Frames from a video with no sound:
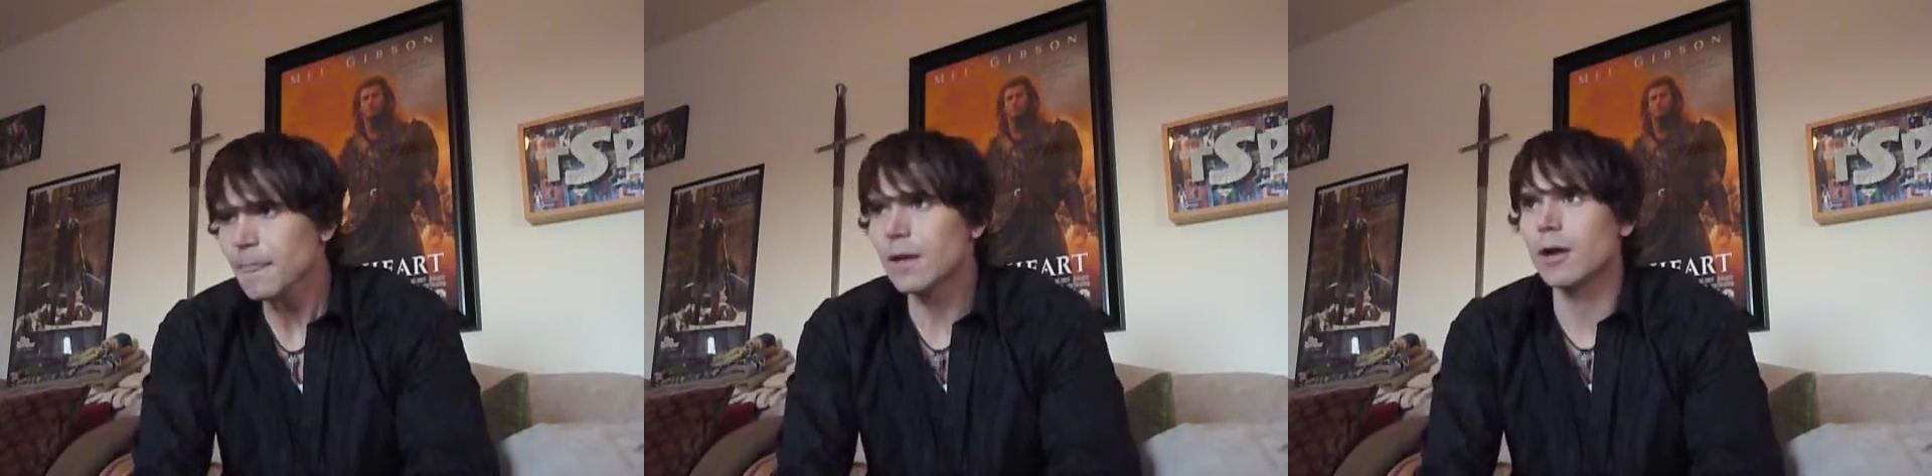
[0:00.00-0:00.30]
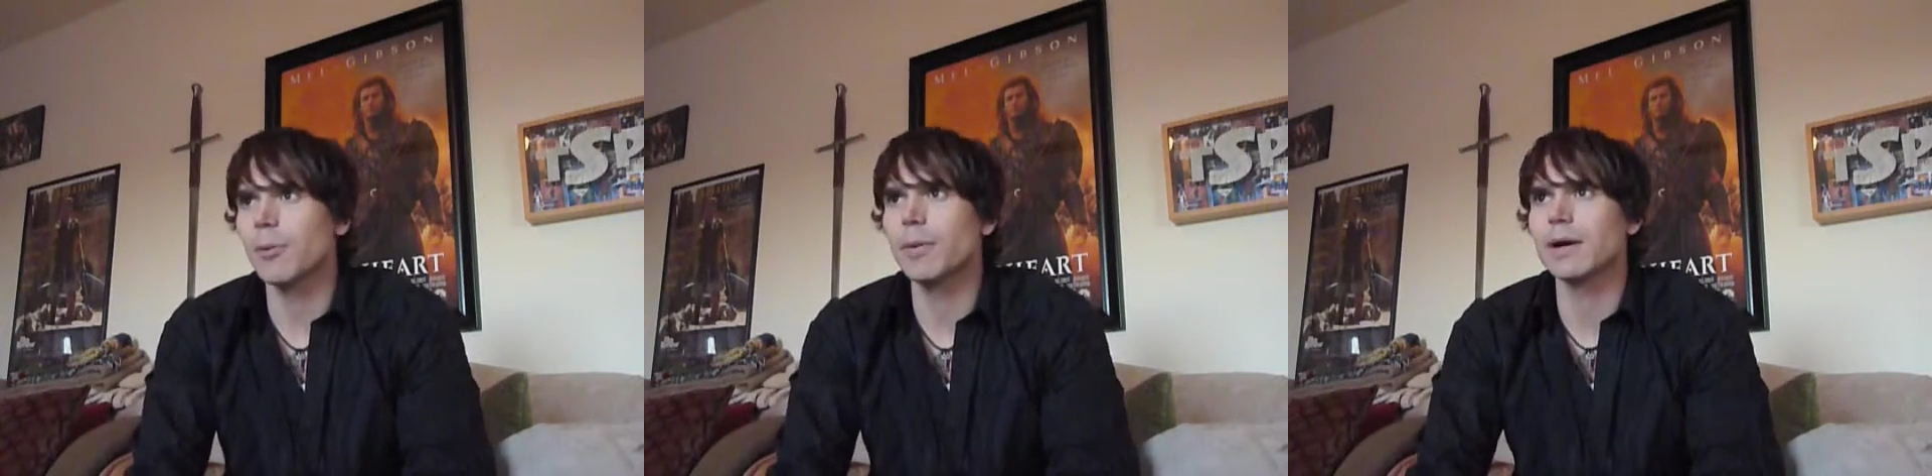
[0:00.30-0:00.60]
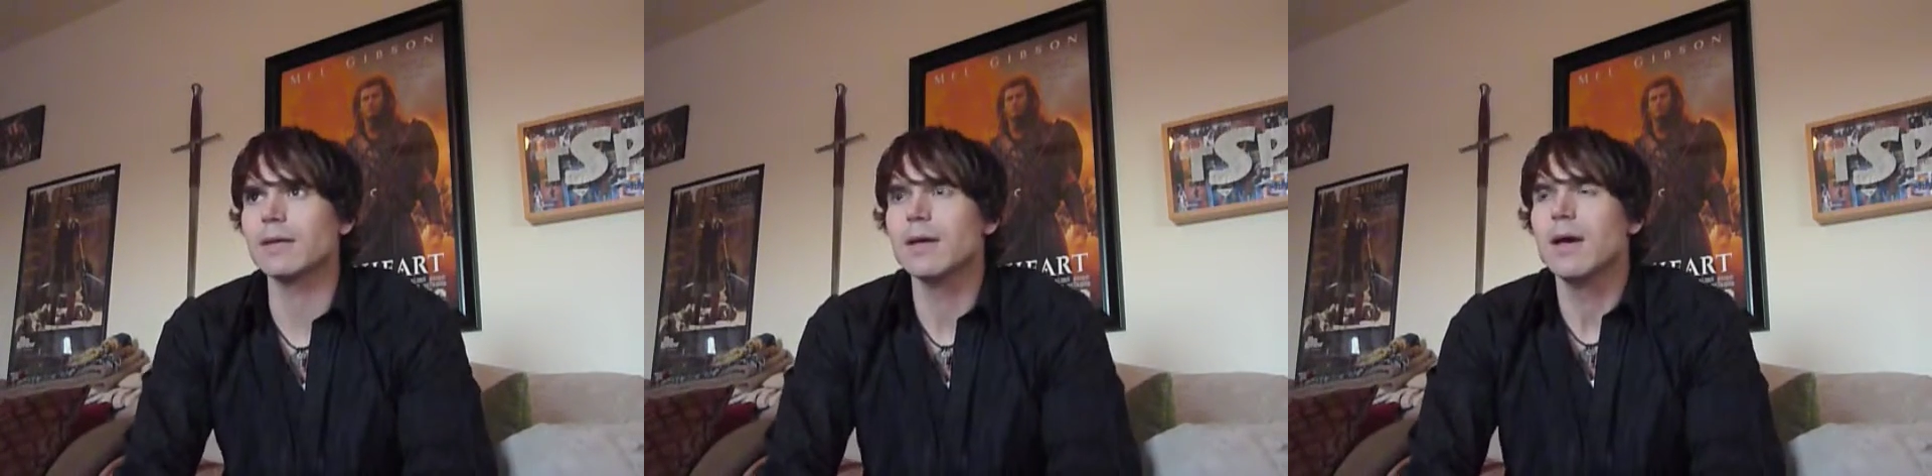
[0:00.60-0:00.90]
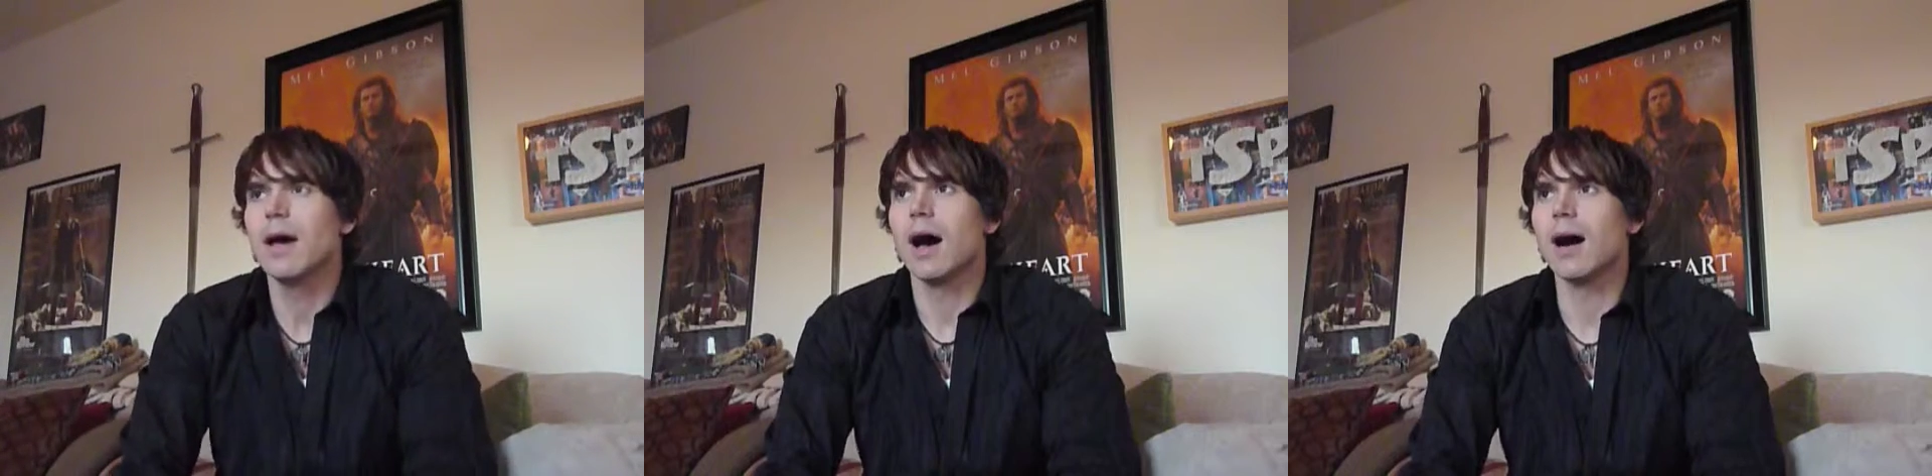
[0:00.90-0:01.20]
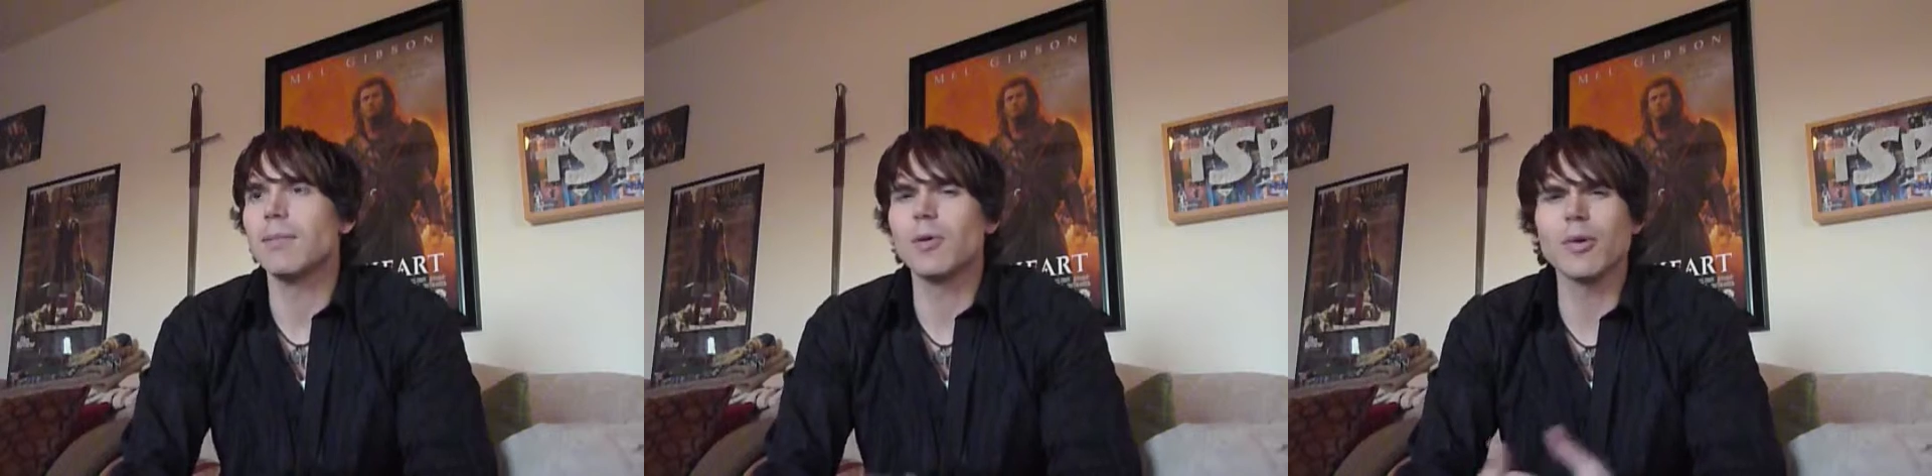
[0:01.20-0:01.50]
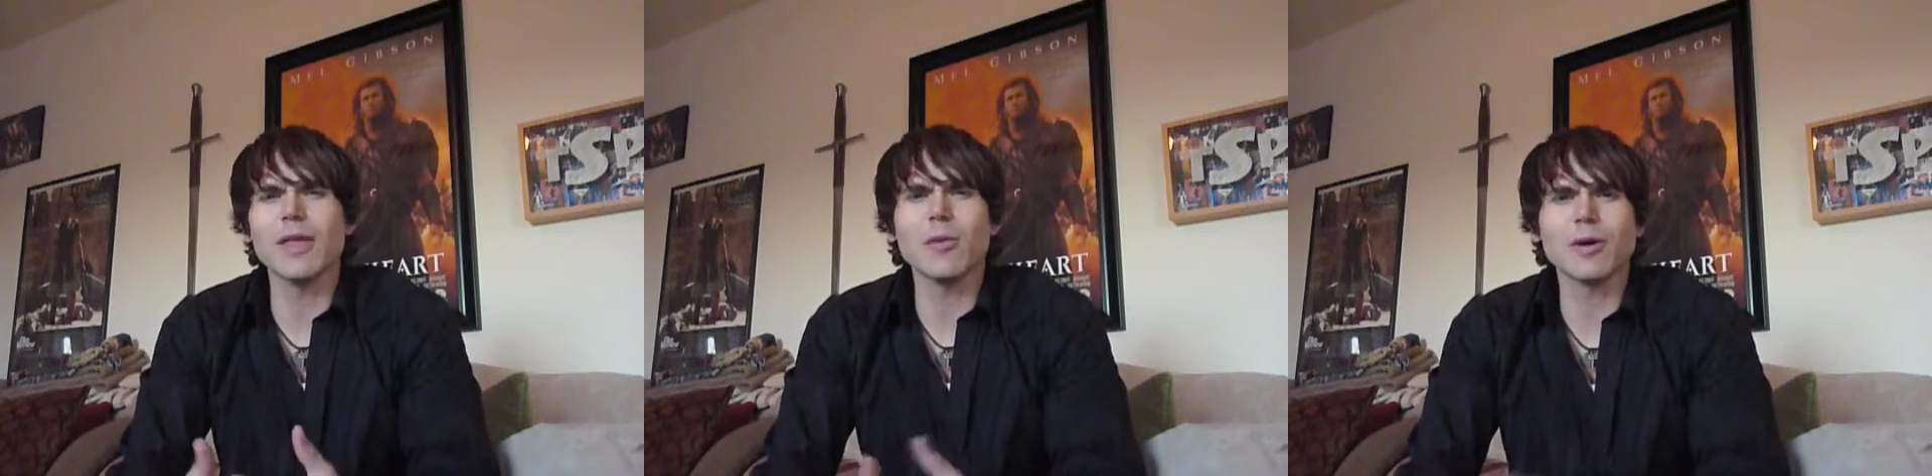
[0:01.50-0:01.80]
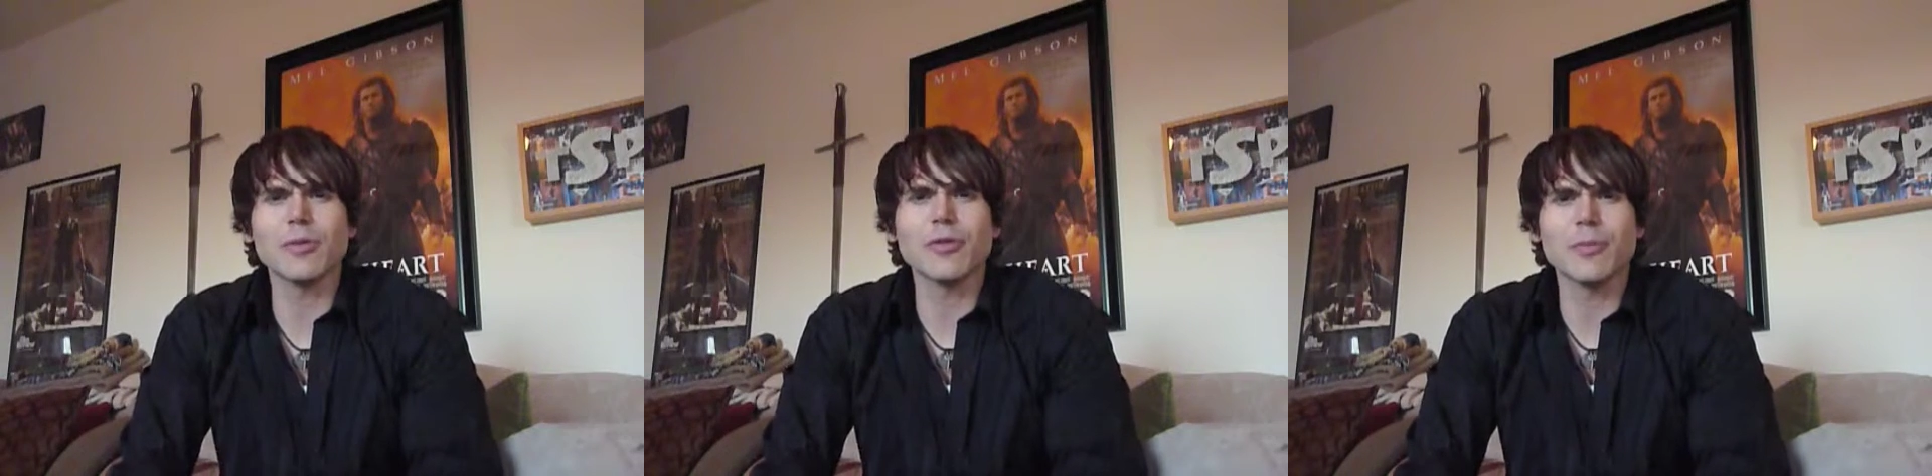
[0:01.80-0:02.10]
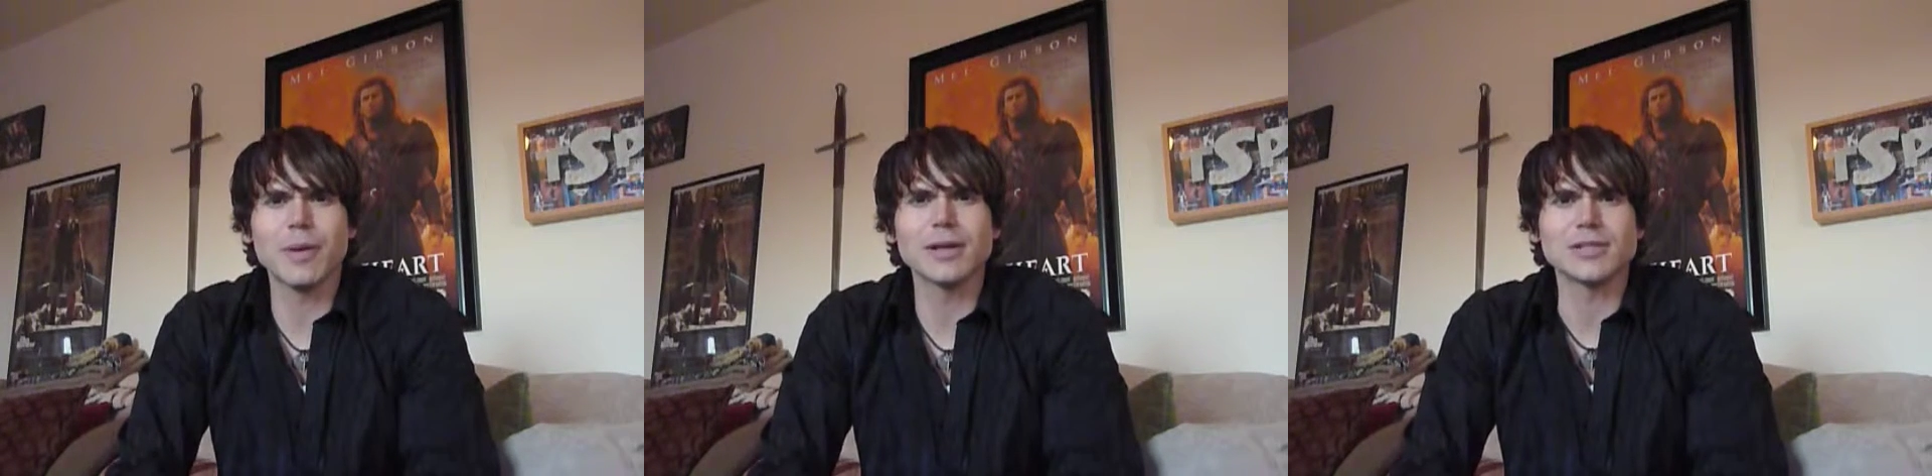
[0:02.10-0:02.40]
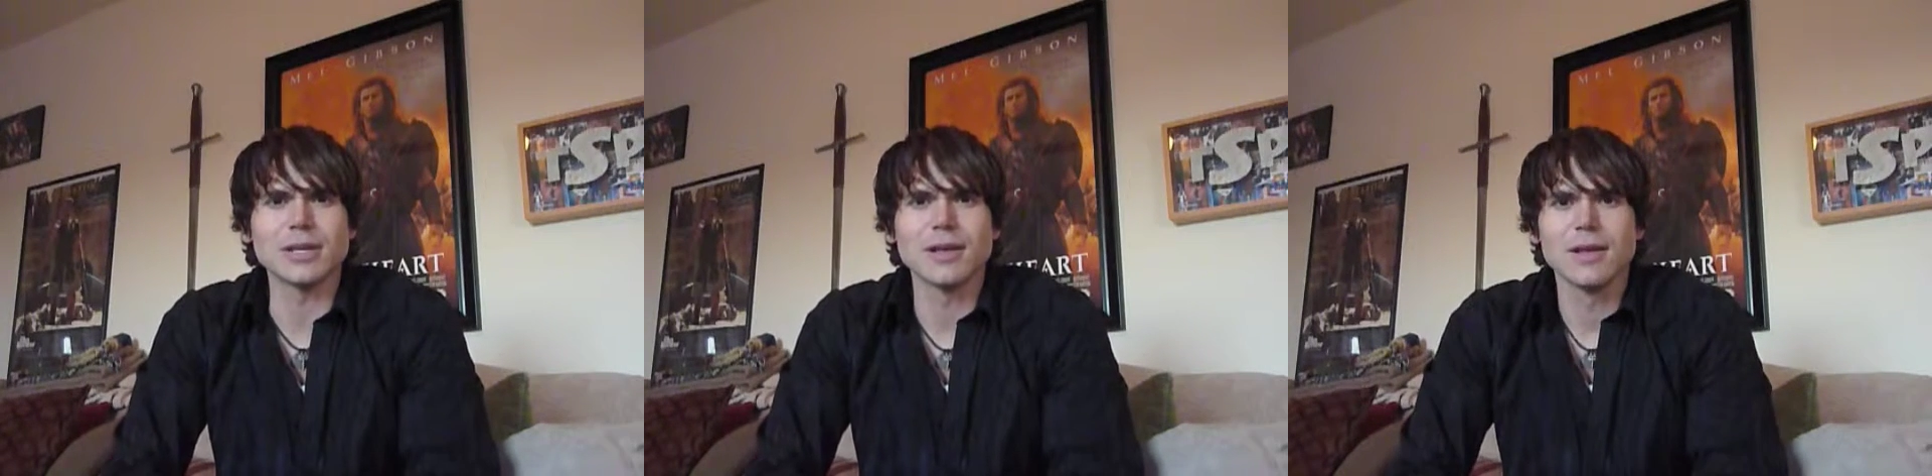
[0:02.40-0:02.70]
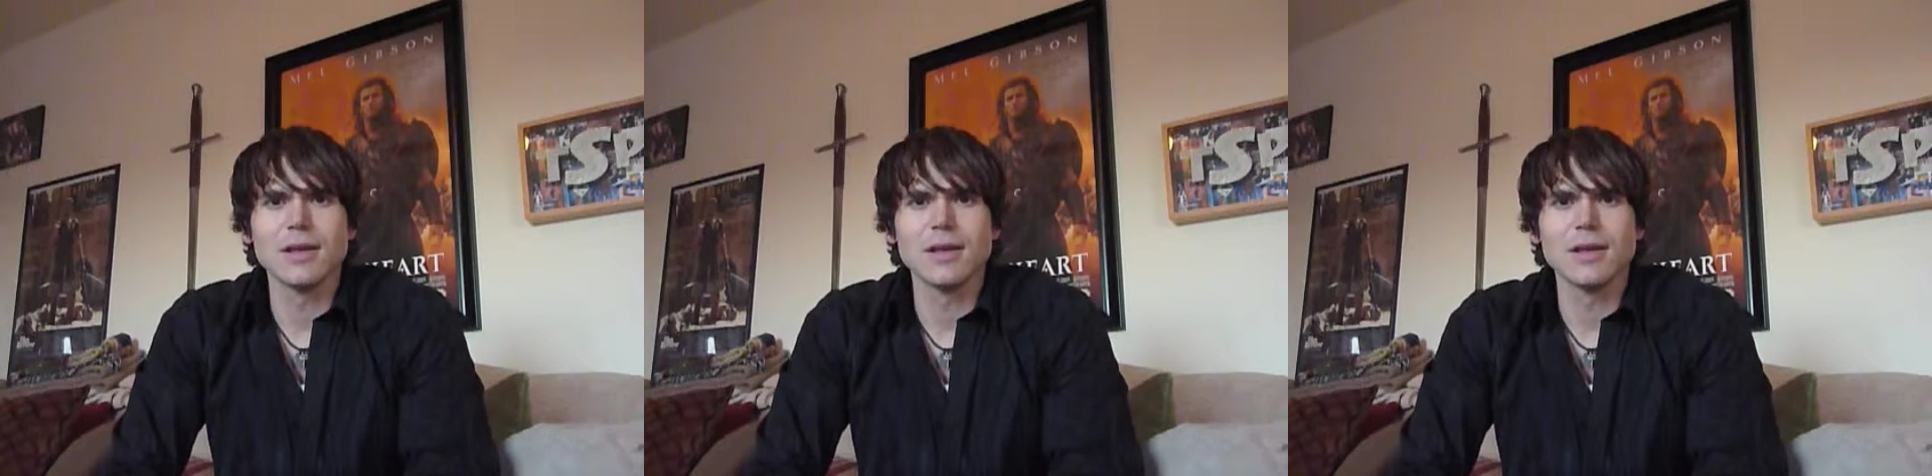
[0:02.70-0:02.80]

But will they work with your budget?